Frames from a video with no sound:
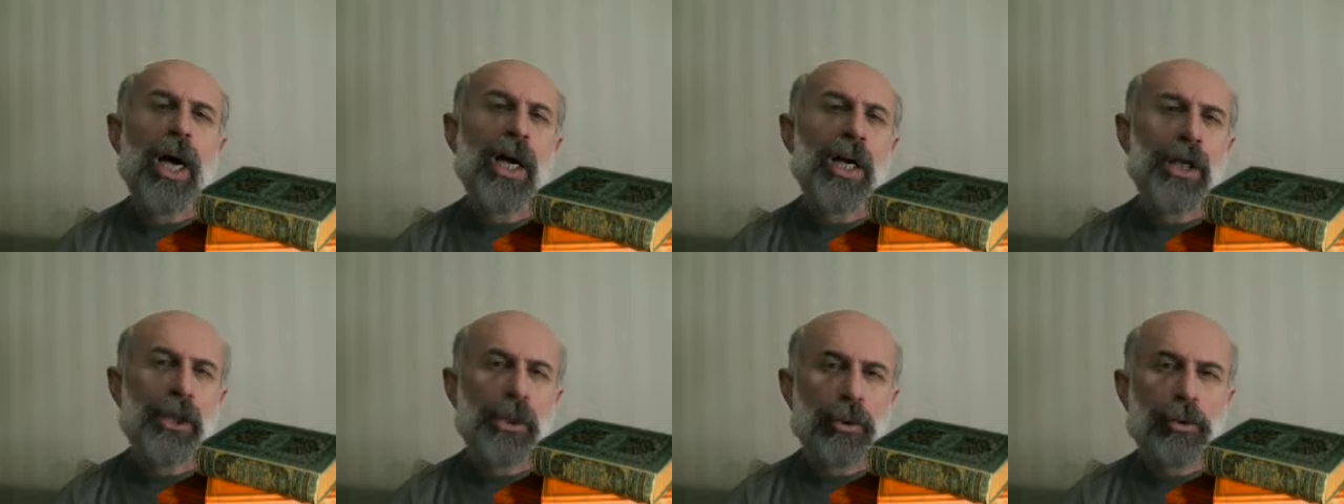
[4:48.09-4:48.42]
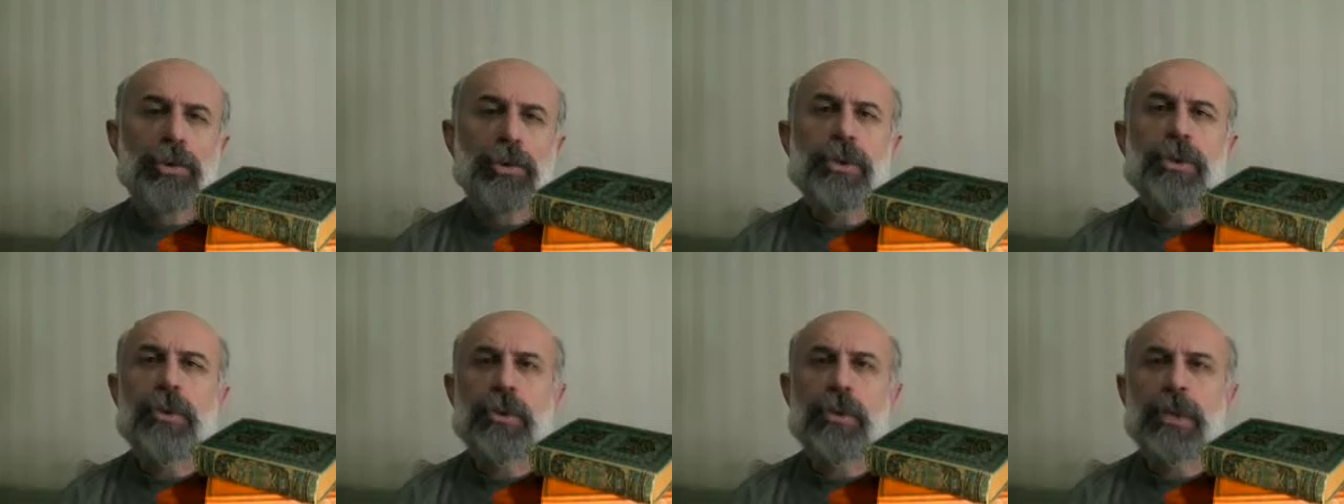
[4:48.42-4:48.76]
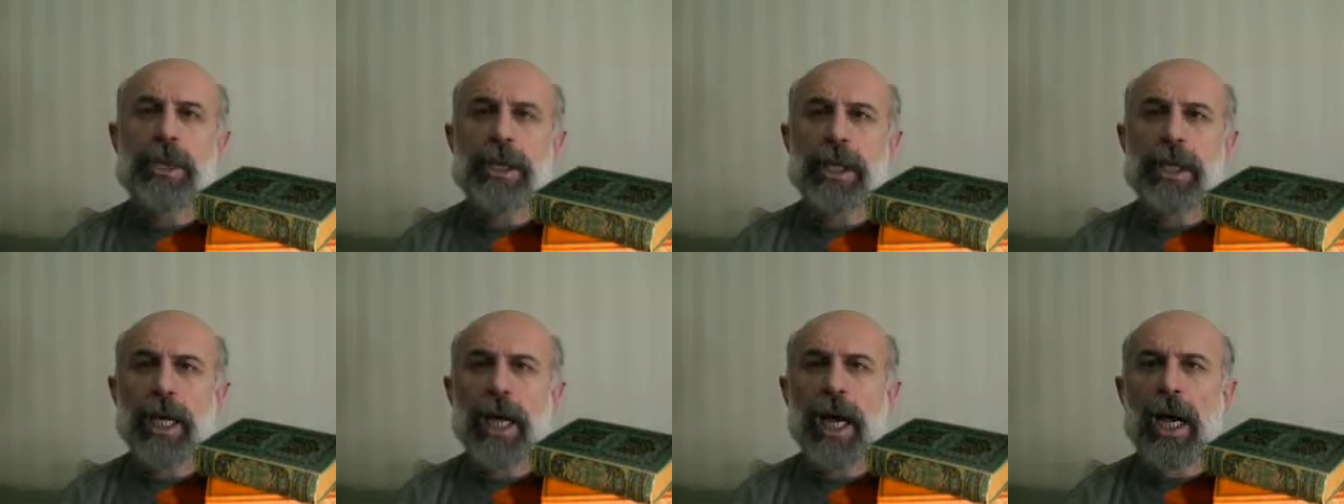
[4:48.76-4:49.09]

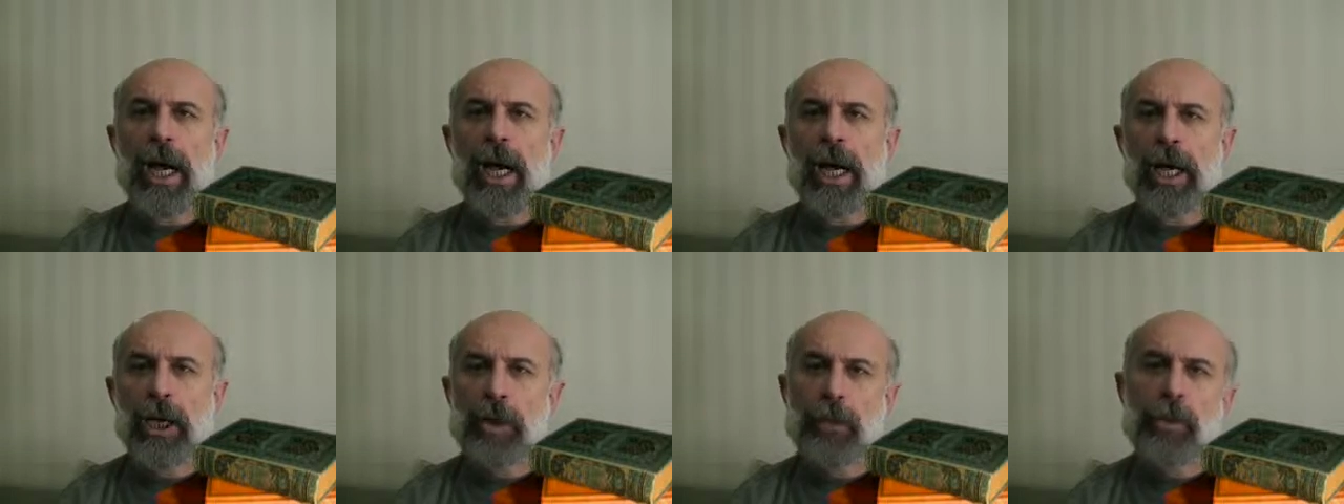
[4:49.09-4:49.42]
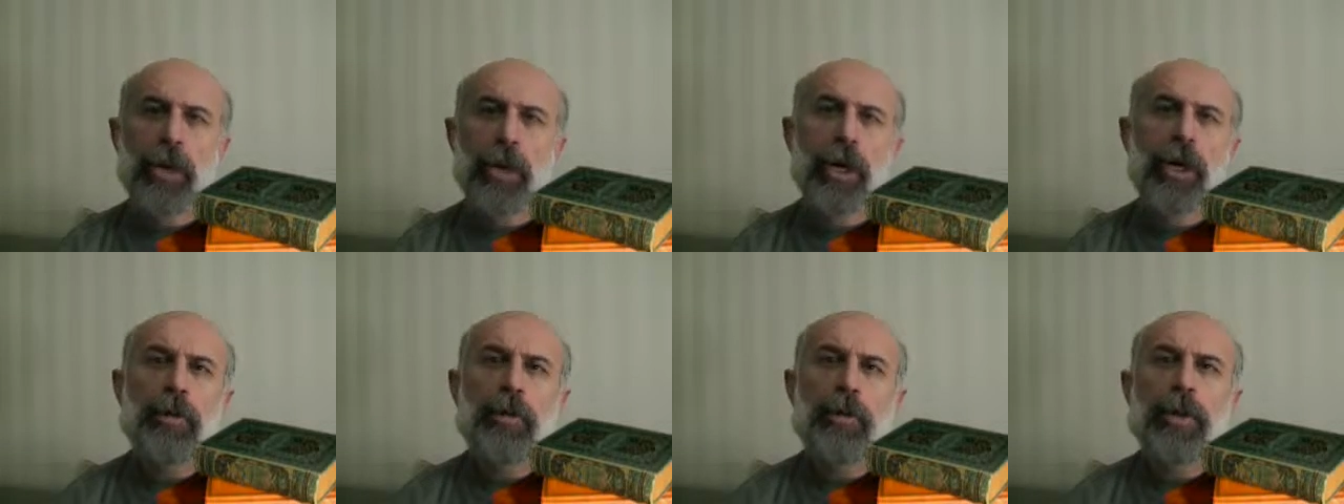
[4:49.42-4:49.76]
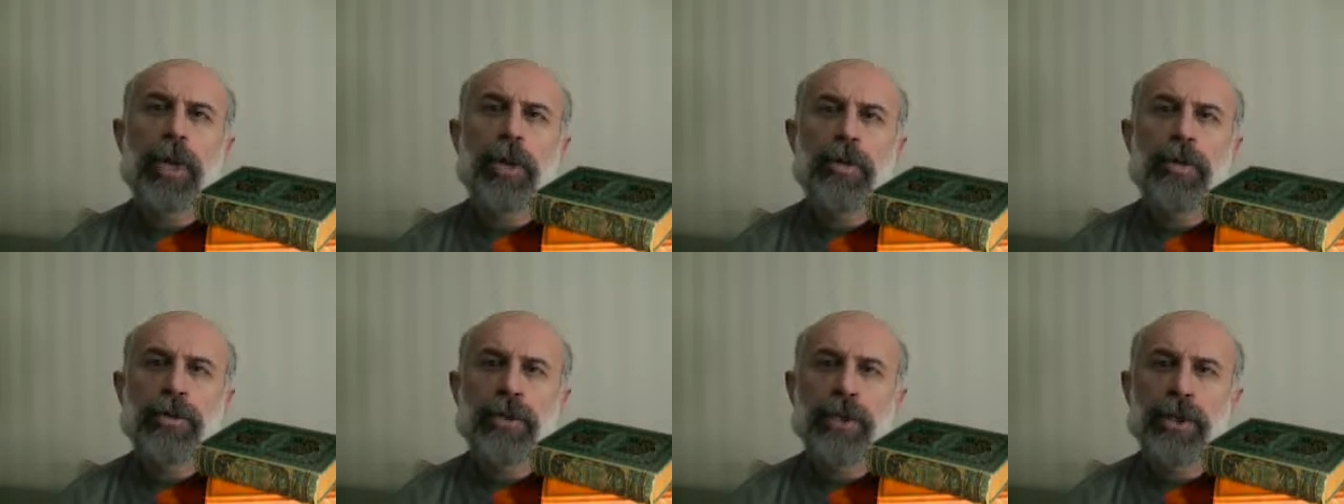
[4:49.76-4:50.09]
Usually, a quorum
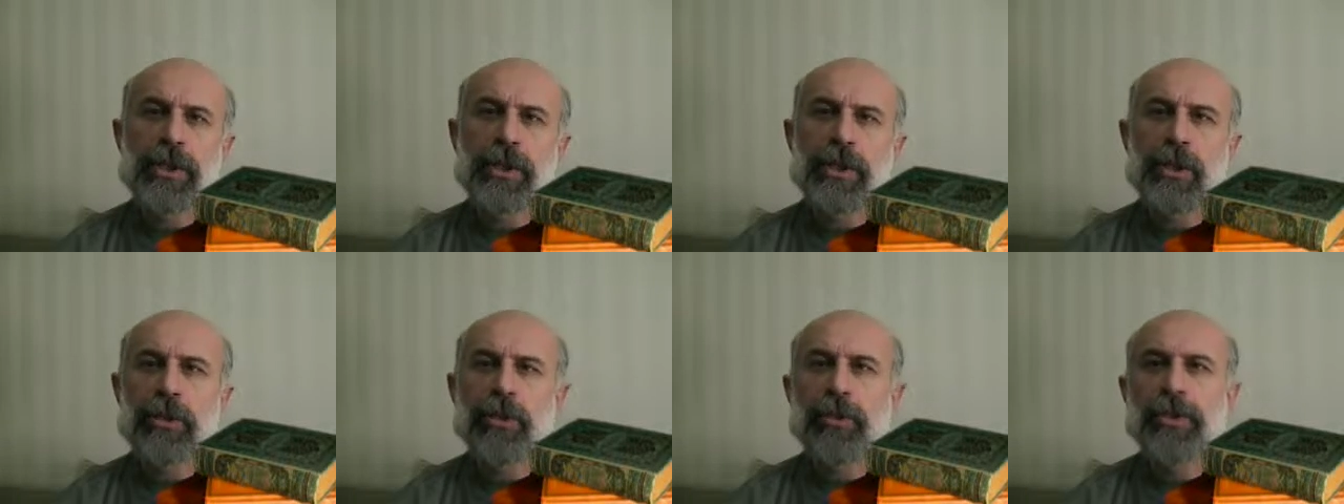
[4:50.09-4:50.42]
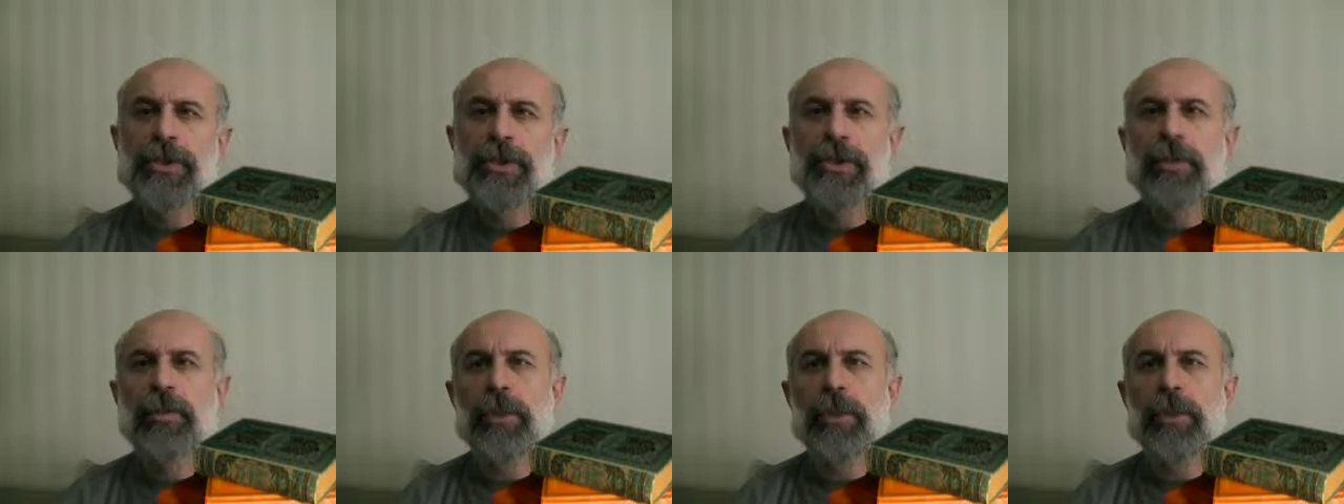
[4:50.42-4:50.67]
constitutes